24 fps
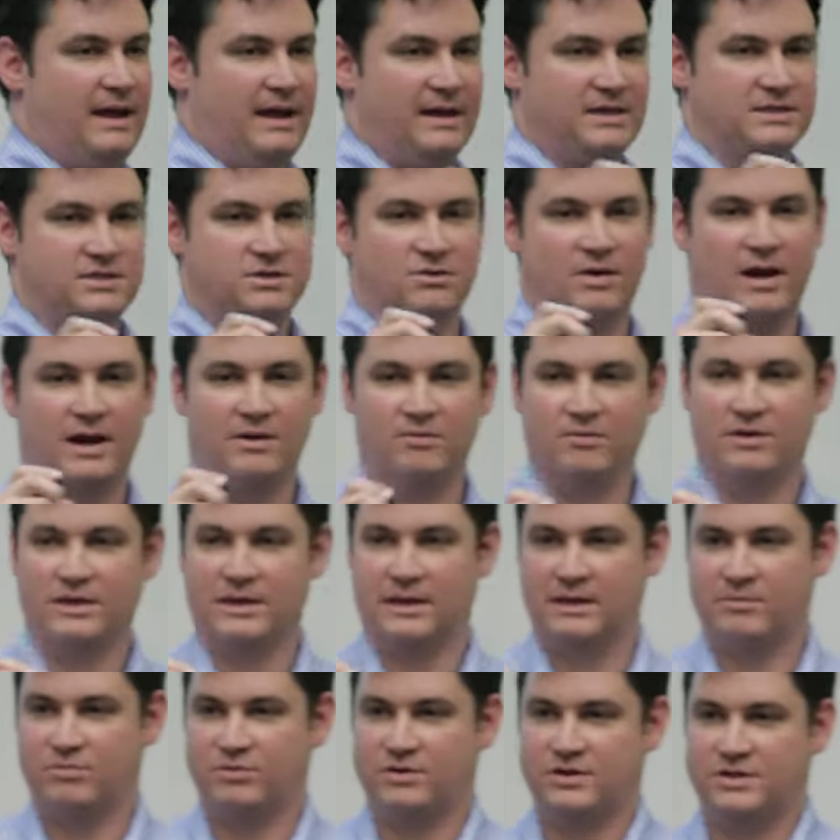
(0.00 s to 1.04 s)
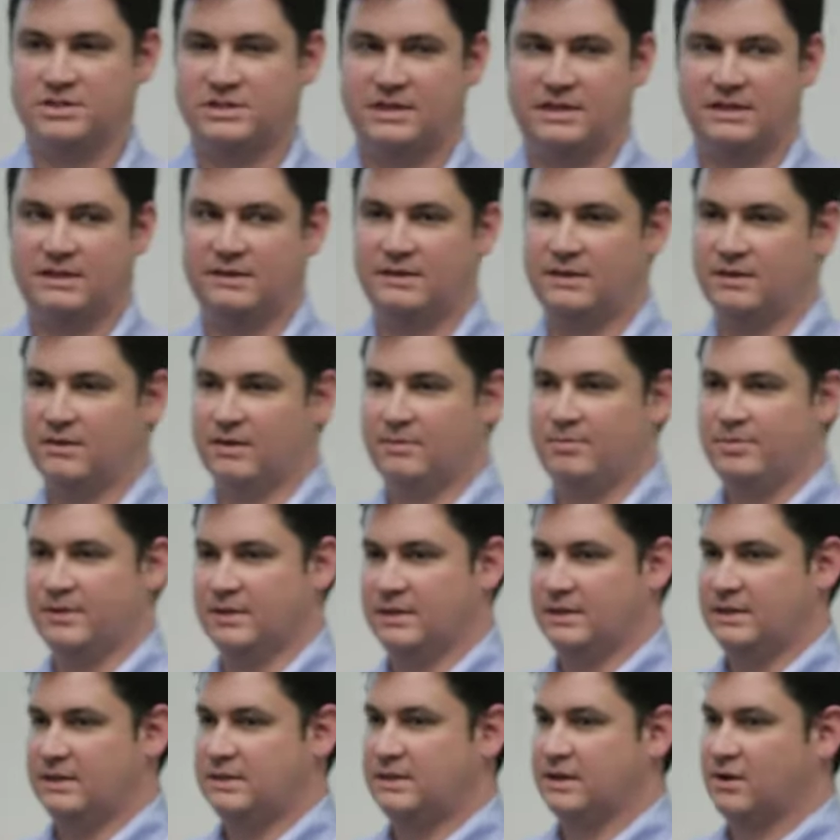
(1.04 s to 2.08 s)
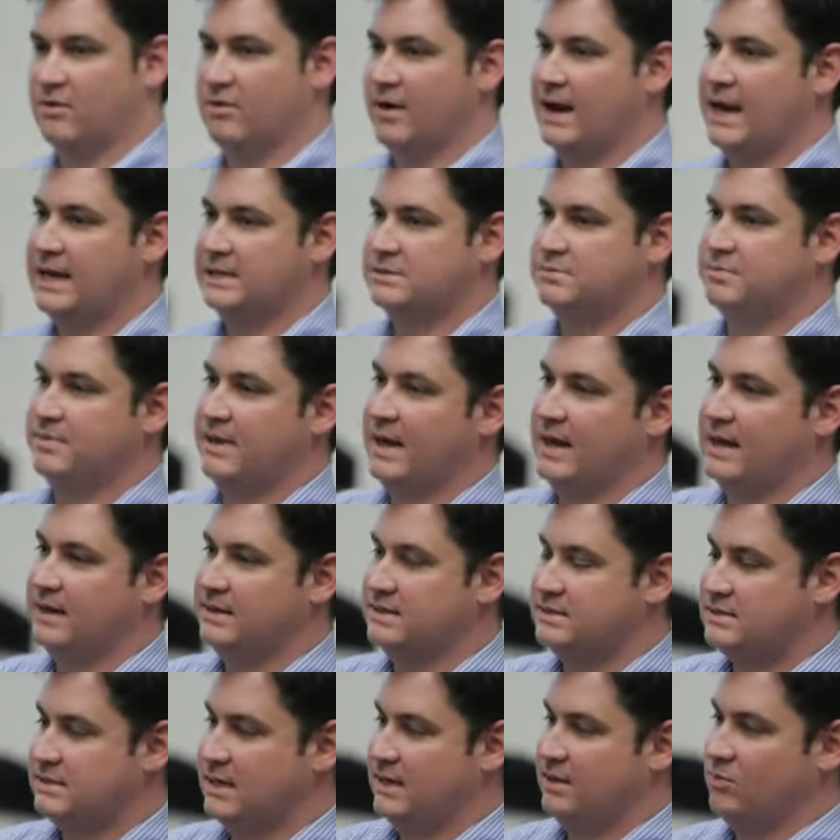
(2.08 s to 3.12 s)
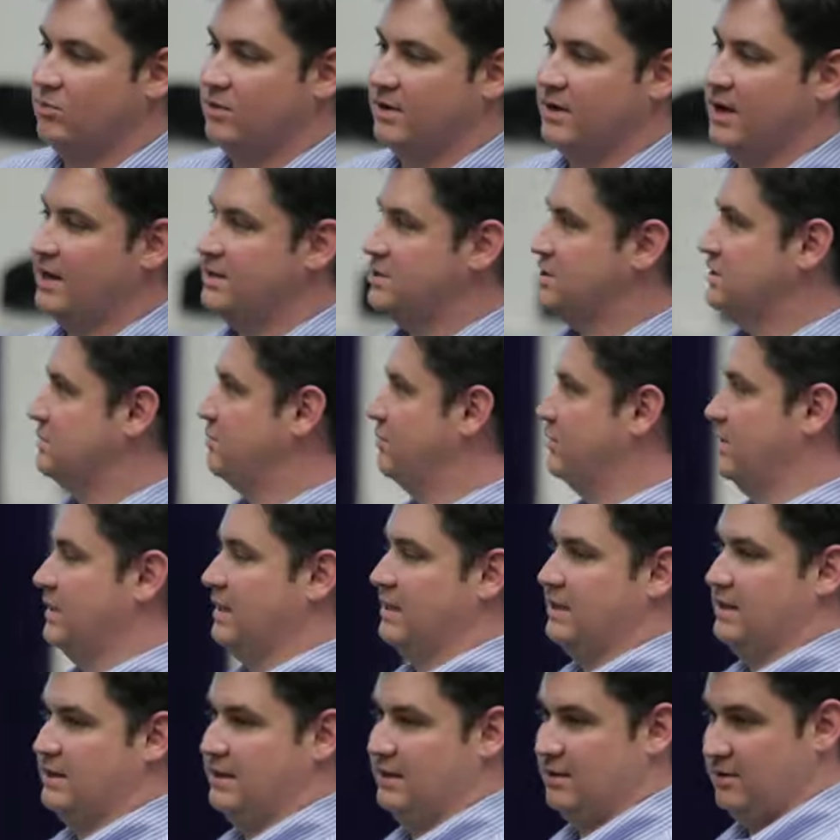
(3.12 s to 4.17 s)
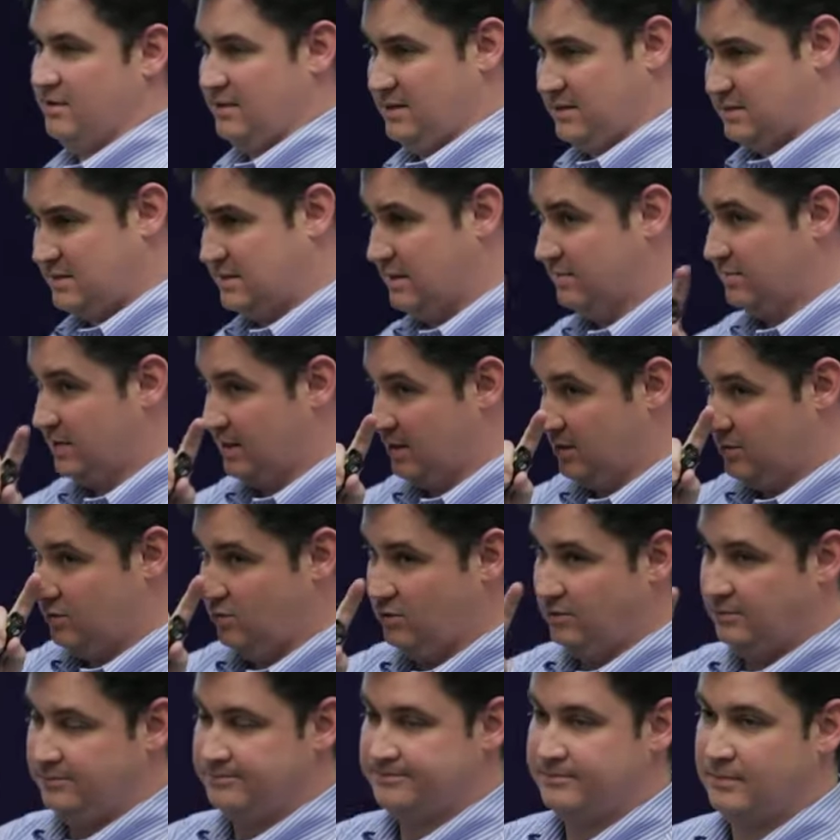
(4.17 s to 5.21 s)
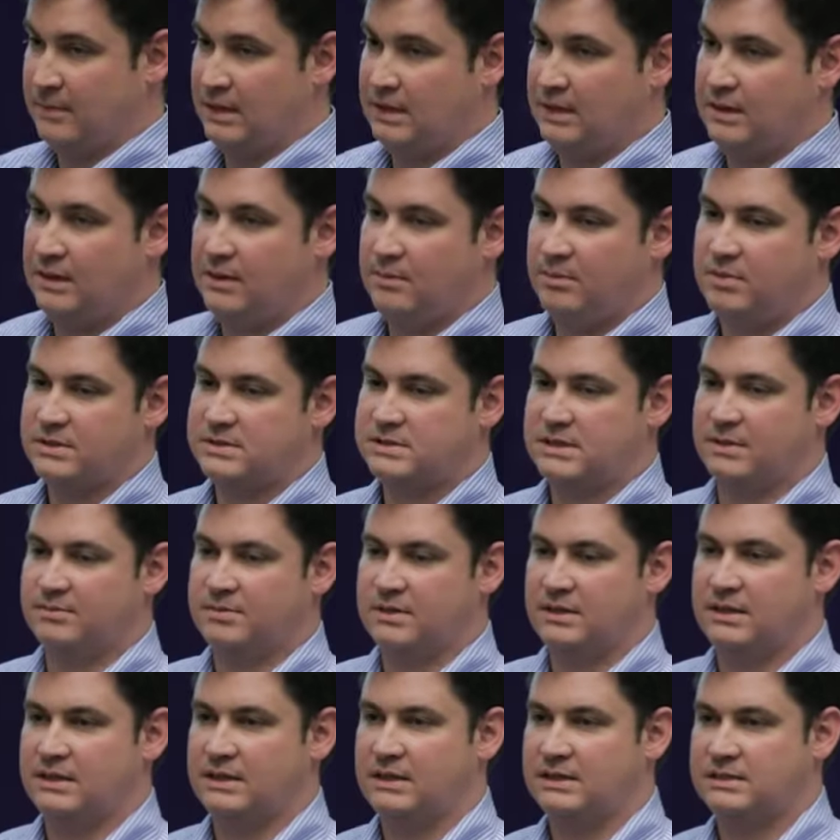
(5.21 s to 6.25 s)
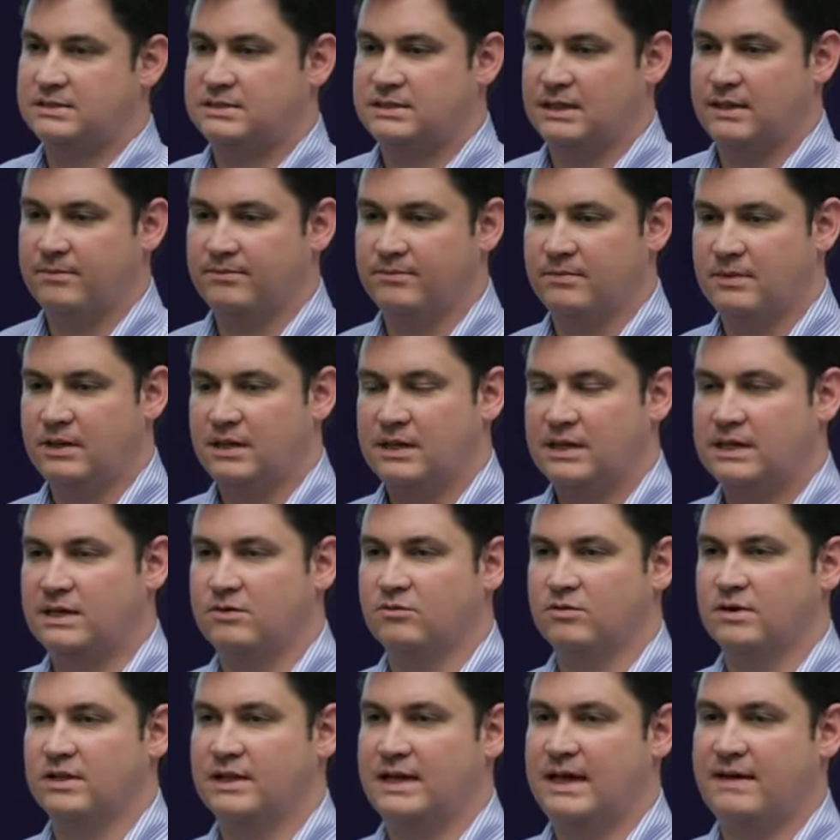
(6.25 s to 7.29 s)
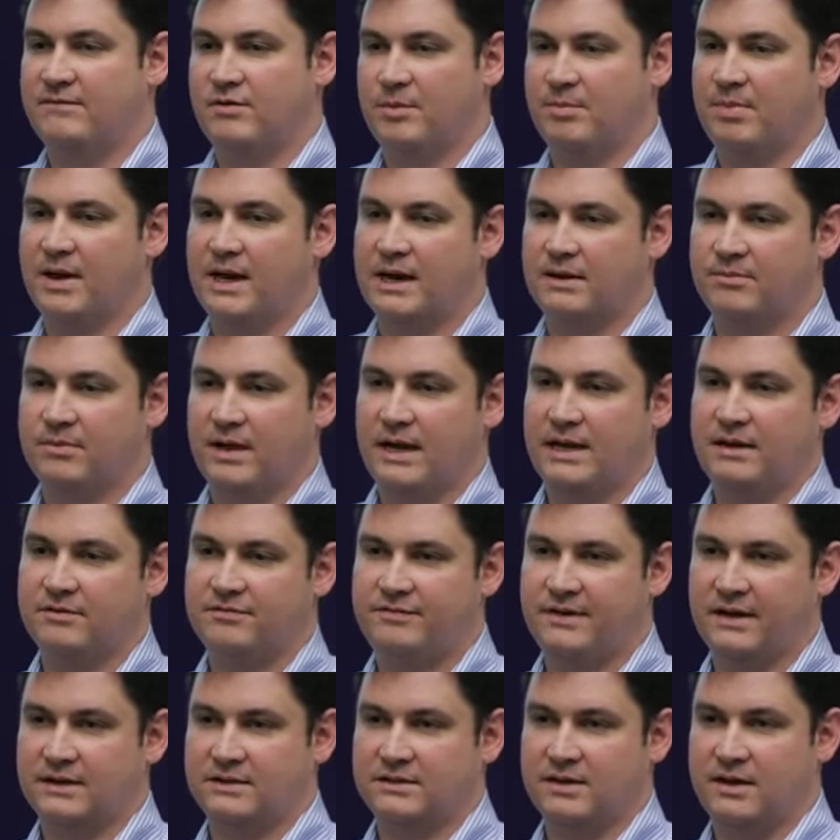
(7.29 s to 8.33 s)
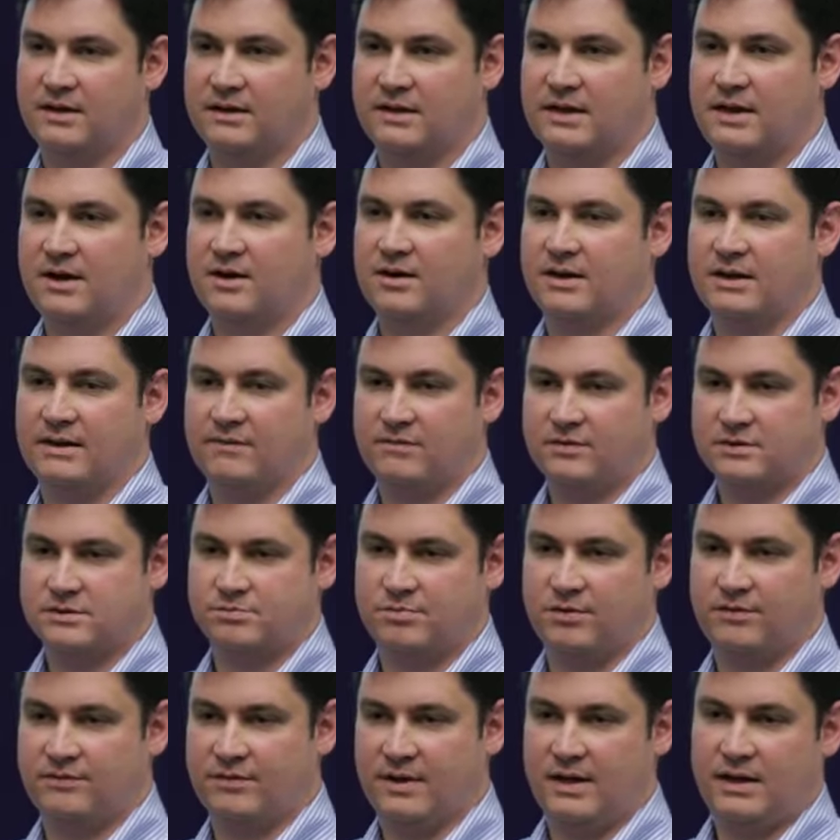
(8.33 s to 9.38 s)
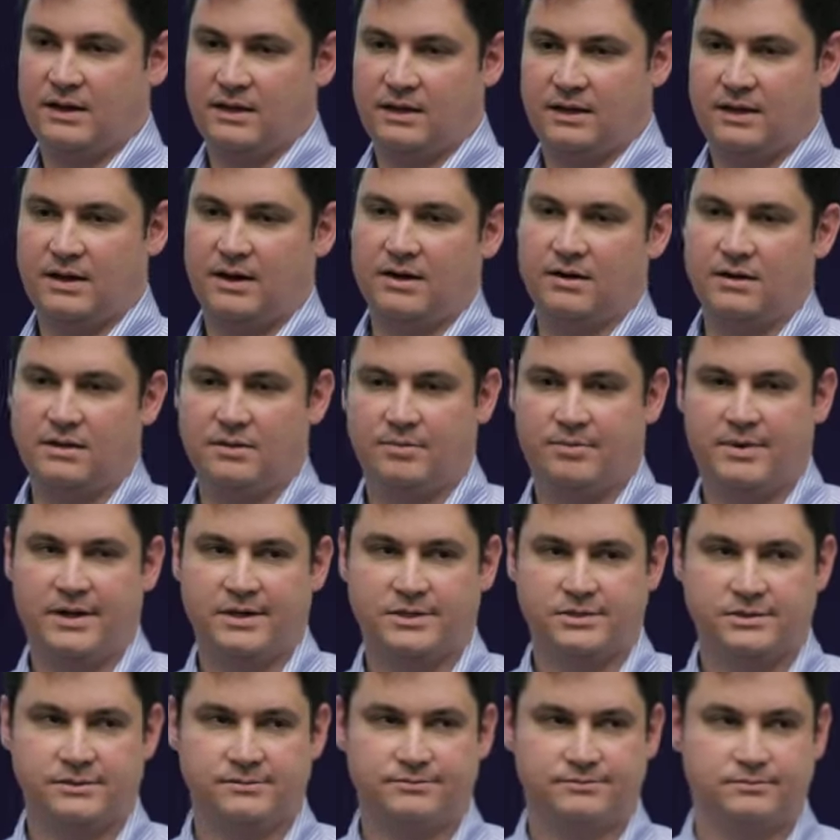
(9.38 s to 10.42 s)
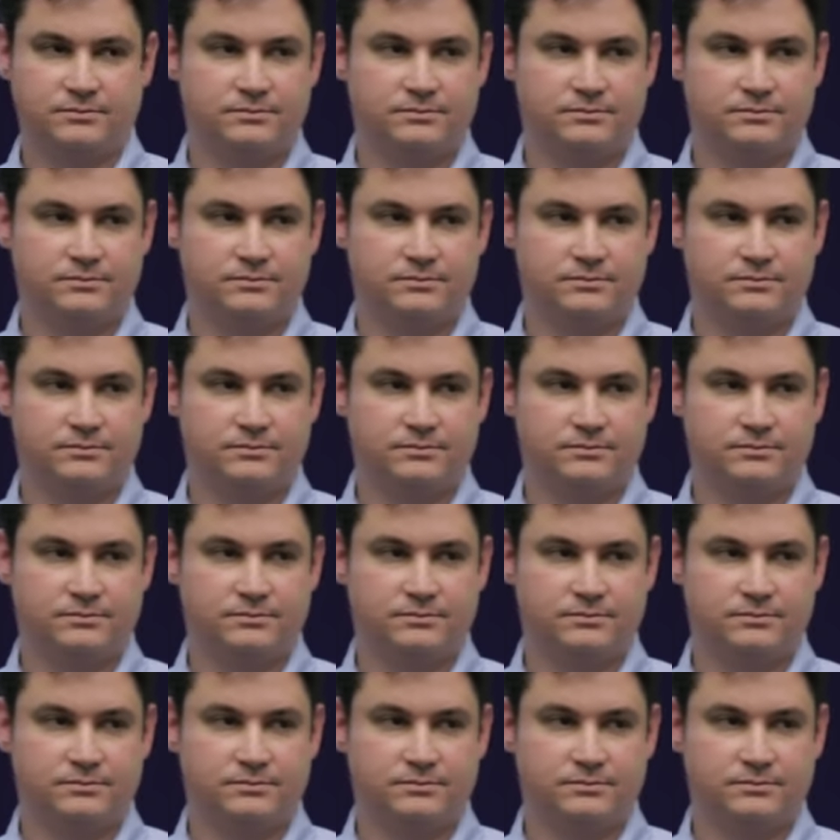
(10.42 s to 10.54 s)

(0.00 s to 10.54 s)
And so I really appreciated their ability to grasp that and say, we're not just putting in here that's something cool, but something that can really have a bottom line effect on caregivers providing care to the patient.